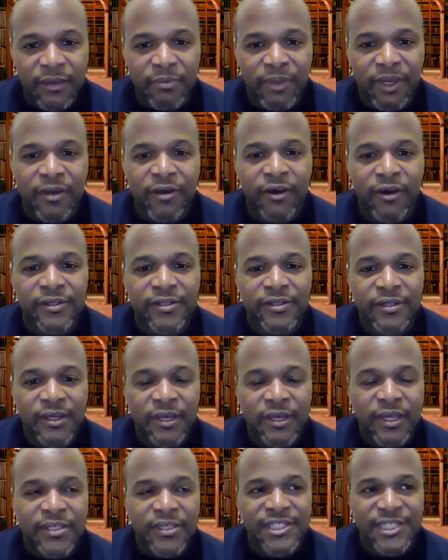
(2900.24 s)
Because
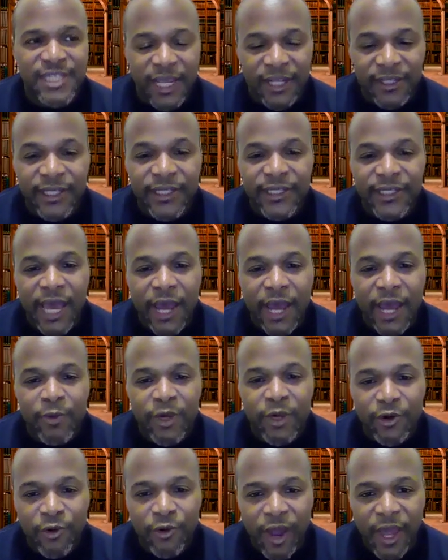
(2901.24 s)
settling down
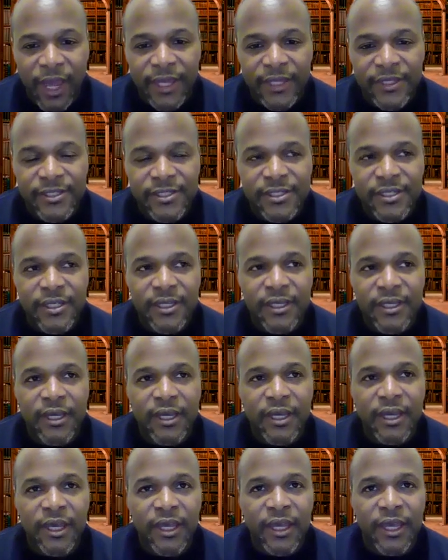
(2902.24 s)
with Christ,
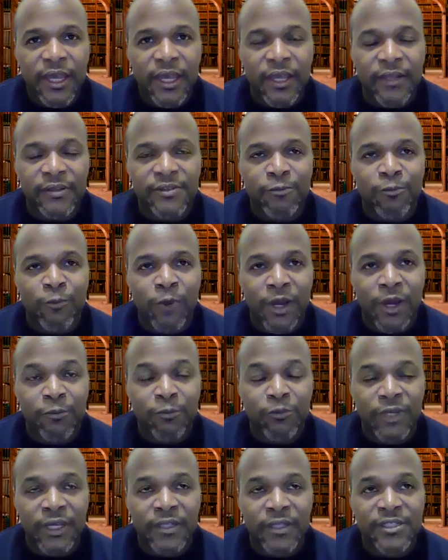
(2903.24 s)
in
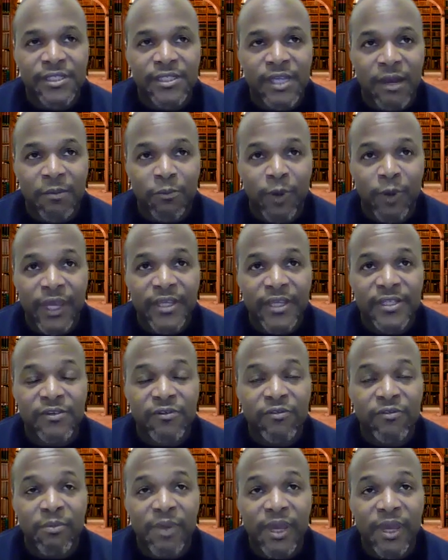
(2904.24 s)
some ways
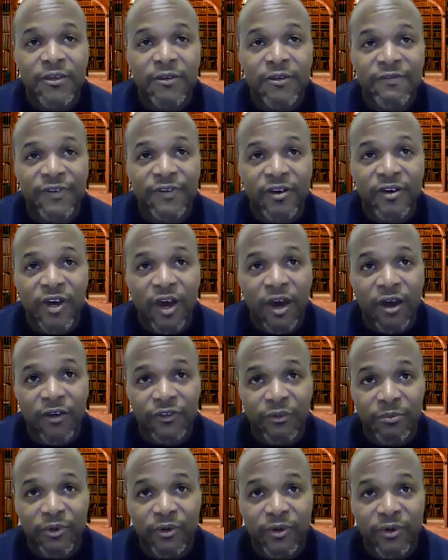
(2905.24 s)
it will make you feel
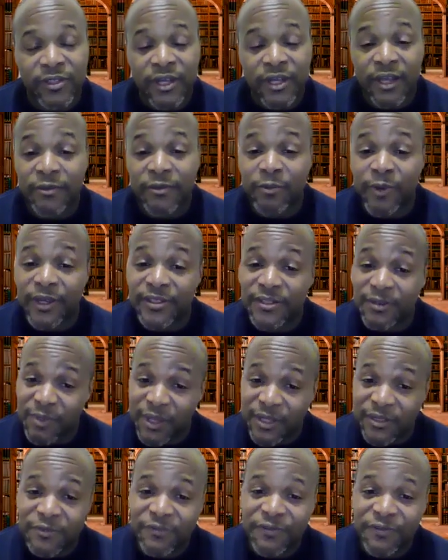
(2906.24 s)
comfortable, in other ways it
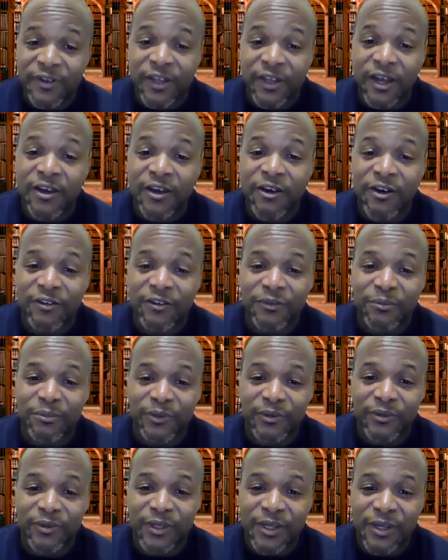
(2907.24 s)
makes you feel
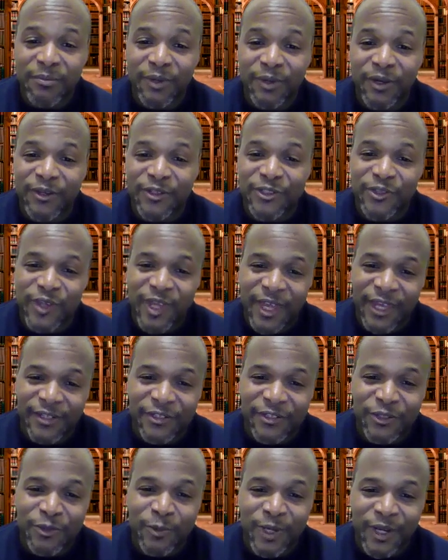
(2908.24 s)
uncomfortable, because you
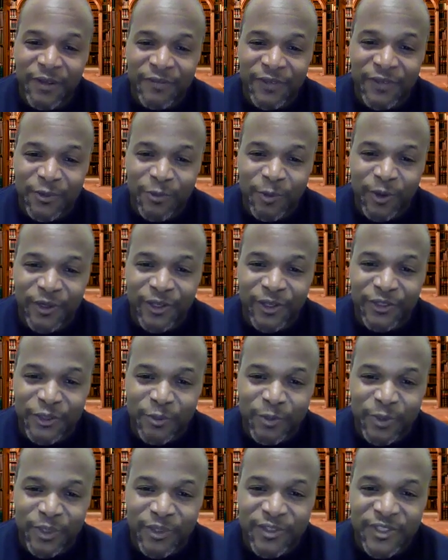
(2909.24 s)
can't do whatever you want to
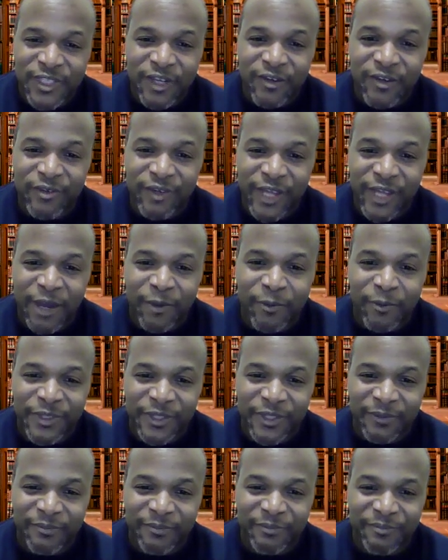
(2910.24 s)
do when you're settled down with
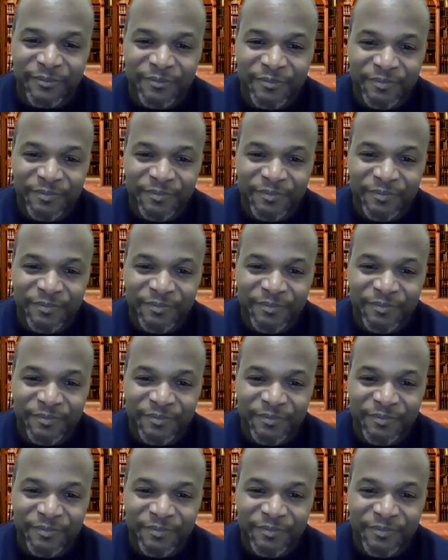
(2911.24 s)
him.